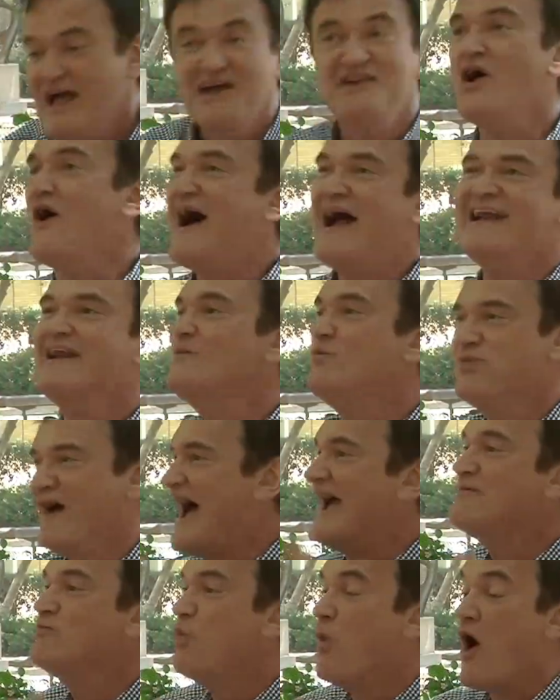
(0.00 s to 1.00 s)
no,
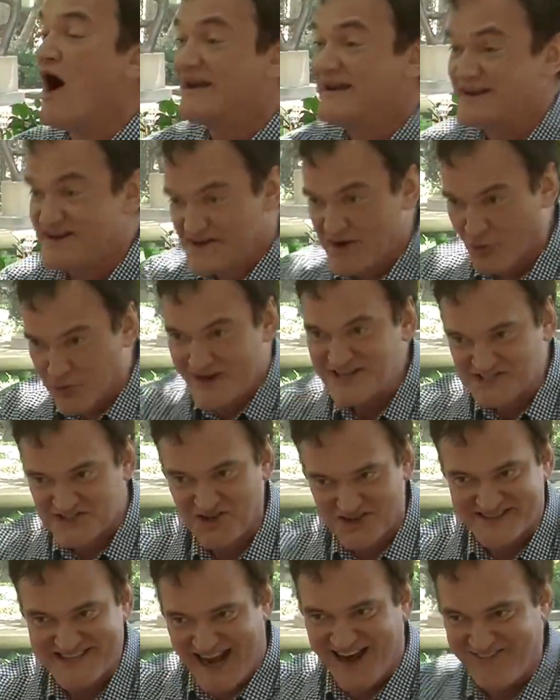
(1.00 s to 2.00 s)
I wanted an
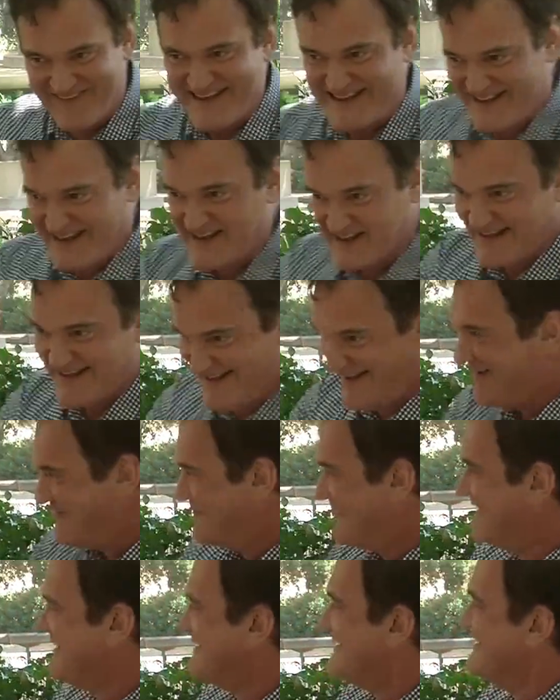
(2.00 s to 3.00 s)
original Terry Gilliam